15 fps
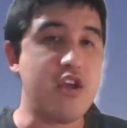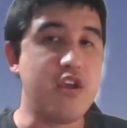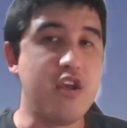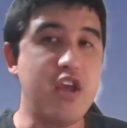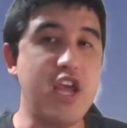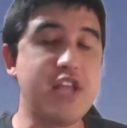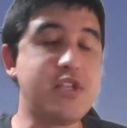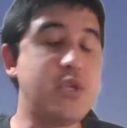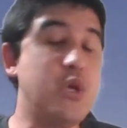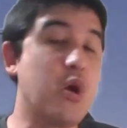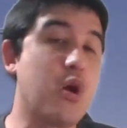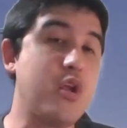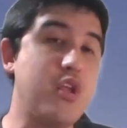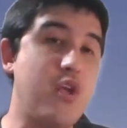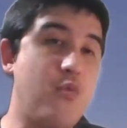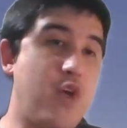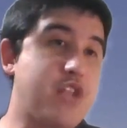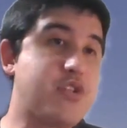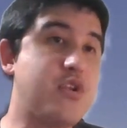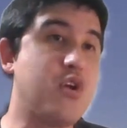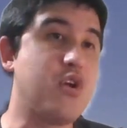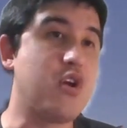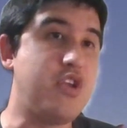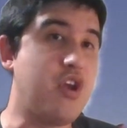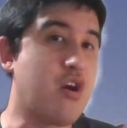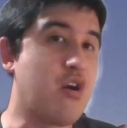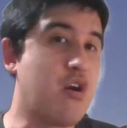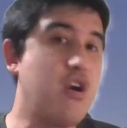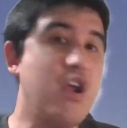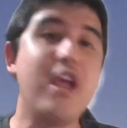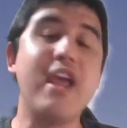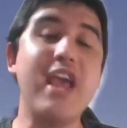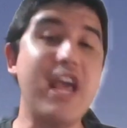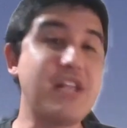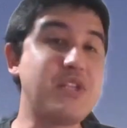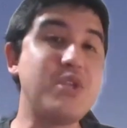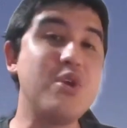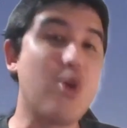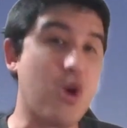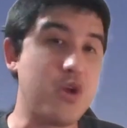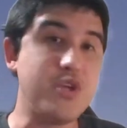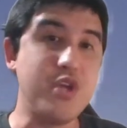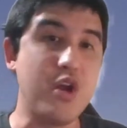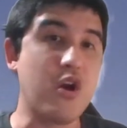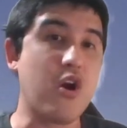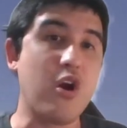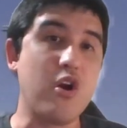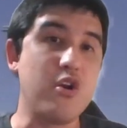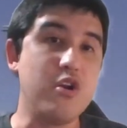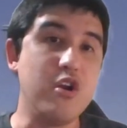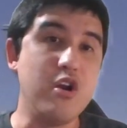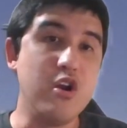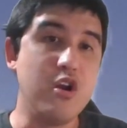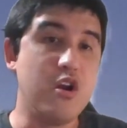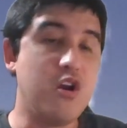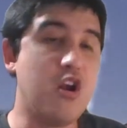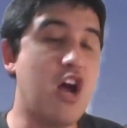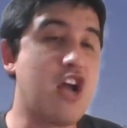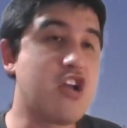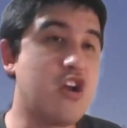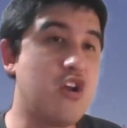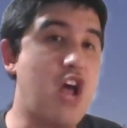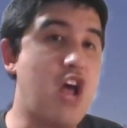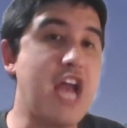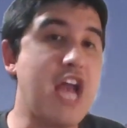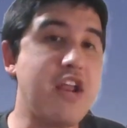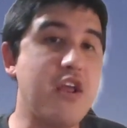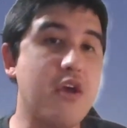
It's your when it's your year, it's your year. Not gonna lie to you.